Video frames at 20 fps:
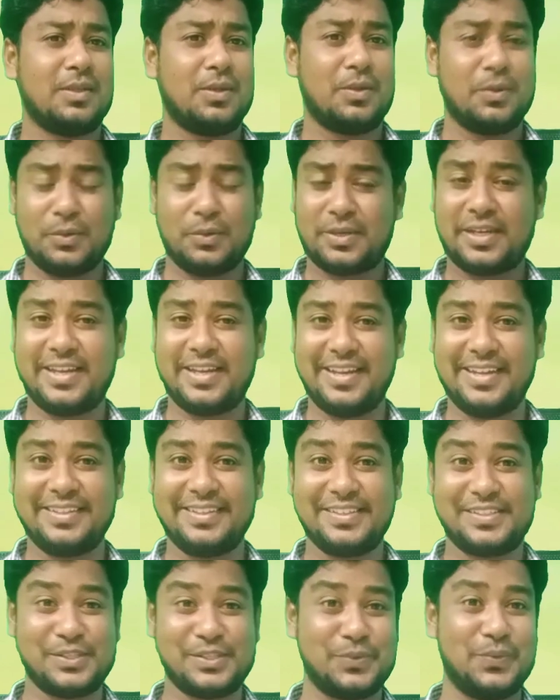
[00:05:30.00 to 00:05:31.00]

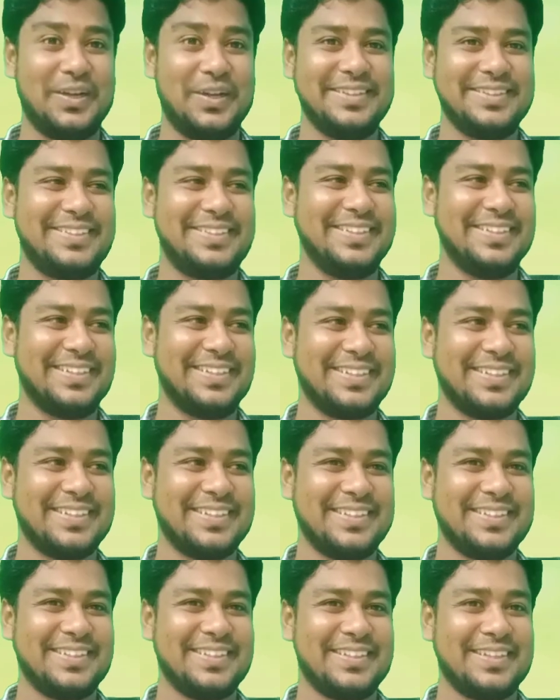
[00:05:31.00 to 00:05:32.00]
Okay, this is one
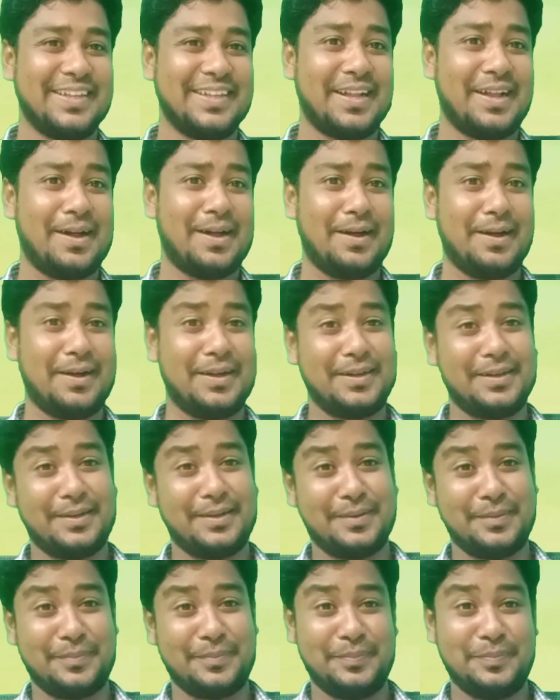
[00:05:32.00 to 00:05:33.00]
thing.
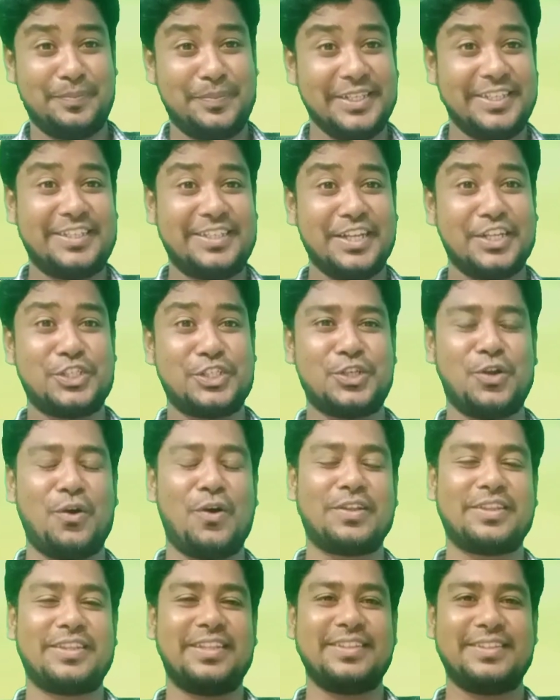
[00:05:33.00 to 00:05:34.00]
A bigger
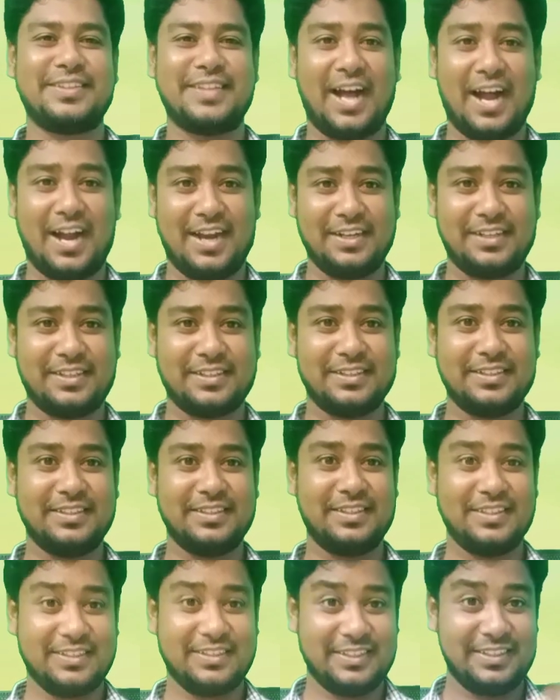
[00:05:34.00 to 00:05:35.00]
shock than that
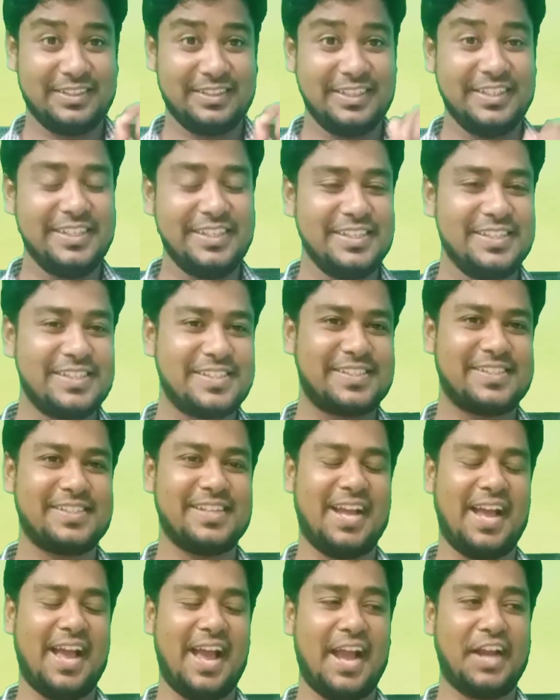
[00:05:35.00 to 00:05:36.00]

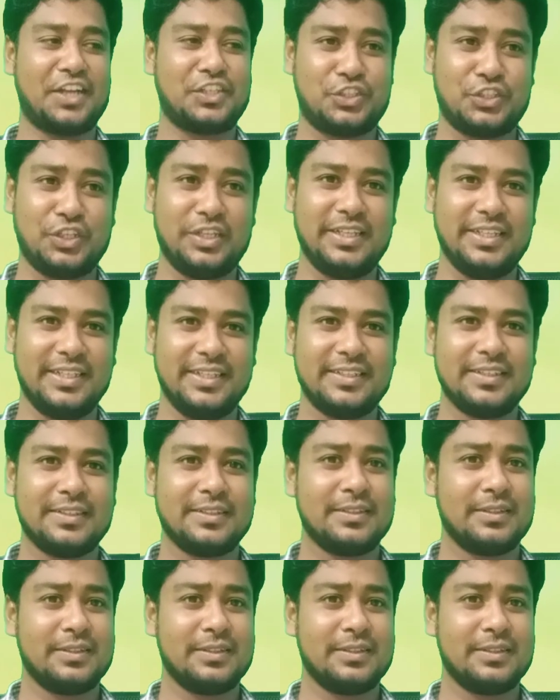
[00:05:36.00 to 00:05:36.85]
is actually,